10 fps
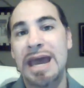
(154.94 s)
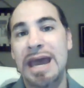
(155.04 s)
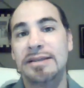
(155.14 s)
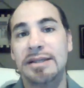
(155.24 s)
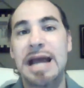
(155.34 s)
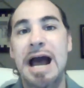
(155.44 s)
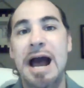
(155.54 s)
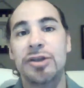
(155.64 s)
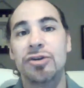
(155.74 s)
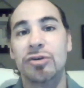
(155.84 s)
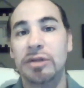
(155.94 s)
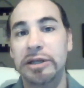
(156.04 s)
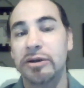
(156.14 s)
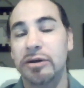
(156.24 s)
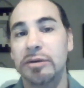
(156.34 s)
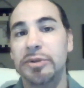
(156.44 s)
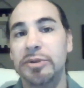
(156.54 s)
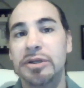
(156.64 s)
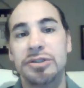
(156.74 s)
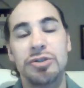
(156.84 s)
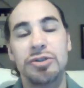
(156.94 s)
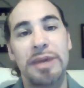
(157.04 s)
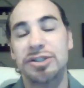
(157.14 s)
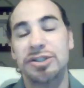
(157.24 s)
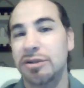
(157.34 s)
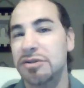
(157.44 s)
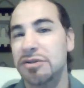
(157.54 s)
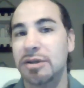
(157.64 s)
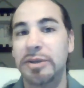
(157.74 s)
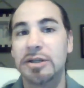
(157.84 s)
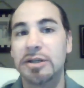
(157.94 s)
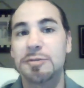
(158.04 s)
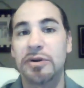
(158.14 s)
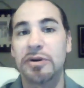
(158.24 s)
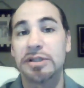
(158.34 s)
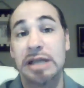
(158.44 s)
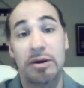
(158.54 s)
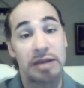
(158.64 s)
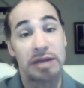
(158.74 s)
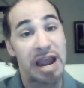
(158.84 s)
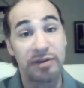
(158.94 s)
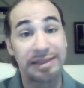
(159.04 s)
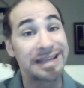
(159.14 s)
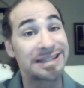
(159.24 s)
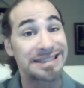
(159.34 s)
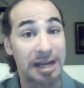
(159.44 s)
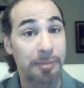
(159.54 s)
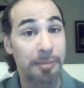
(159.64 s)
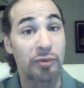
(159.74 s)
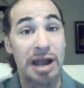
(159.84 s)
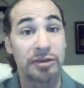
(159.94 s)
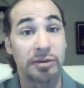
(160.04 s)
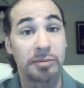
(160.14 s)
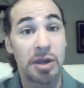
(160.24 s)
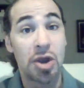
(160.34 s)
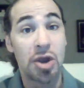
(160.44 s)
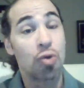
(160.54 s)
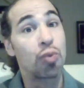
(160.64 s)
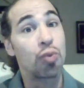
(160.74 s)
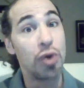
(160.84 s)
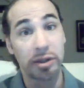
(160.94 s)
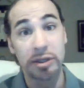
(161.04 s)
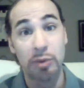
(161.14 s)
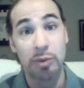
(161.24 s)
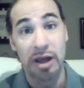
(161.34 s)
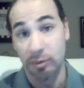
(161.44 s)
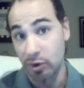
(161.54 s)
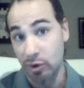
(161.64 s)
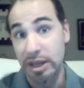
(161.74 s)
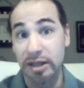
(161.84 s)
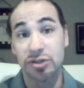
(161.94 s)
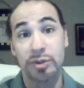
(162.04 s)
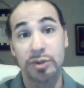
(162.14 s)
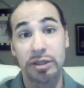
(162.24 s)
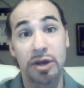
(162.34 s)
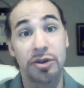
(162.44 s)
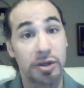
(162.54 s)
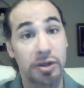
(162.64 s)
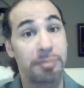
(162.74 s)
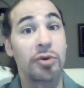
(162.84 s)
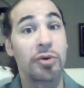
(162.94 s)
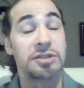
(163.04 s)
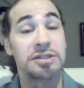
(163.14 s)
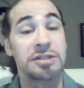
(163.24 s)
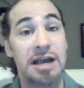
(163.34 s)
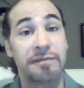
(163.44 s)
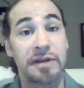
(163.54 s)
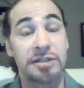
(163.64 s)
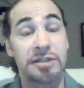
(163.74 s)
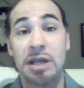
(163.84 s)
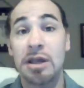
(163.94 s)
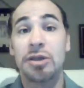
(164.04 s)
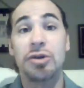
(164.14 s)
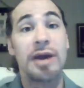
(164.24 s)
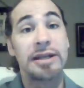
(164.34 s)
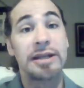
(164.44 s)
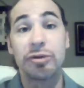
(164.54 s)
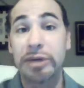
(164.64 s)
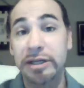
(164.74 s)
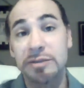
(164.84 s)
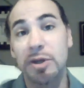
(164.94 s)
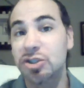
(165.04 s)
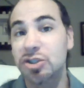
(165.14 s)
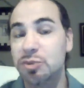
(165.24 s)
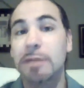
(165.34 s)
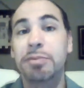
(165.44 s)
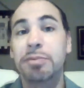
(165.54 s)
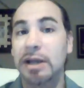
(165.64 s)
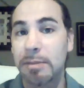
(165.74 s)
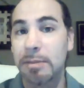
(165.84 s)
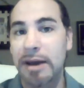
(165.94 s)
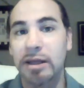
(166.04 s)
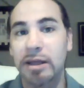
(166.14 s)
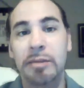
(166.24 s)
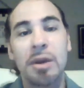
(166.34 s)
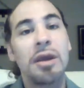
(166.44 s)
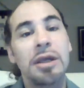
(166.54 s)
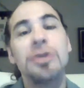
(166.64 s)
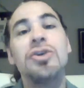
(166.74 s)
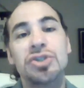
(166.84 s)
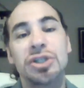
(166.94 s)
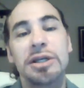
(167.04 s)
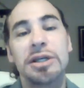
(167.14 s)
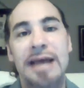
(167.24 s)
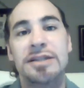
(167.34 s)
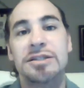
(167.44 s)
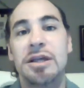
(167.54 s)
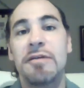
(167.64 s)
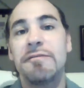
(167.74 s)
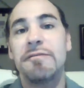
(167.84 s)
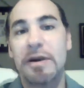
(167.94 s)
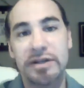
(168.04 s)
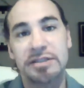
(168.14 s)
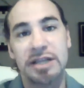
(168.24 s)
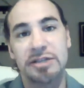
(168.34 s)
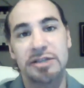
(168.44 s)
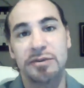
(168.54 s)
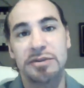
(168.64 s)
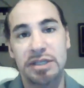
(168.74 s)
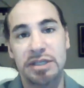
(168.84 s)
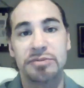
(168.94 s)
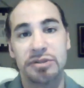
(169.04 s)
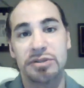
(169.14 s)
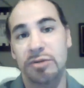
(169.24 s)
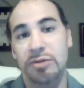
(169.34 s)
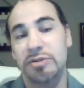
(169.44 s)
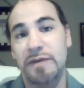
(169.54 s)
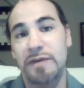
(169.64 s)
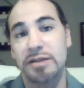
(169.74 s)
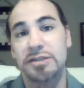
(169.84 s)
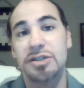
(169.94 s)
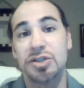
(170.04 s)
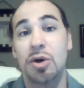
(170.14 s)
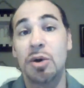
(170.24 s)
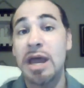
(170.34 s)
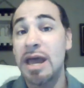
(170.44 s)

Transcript: as the guy you're leaning on, because you mentioned that there's some inexperience. Now, everything is set up around them really well, and we'll get into it. The other components of this offense, Andy Reid, as much as we complain about him, he usually has very successful teams in terms of fantasy. So